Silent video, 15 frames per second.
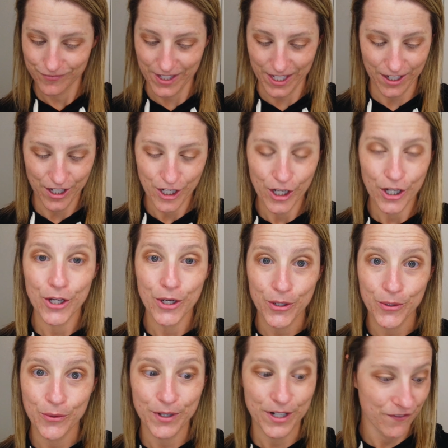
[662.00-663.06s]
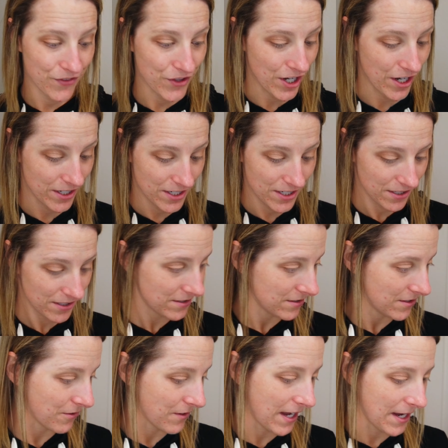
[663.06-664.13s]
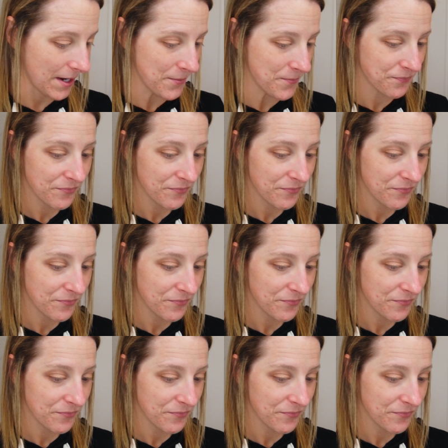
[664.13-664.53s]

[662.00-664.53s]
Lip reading: Like, who would have thought? Okay.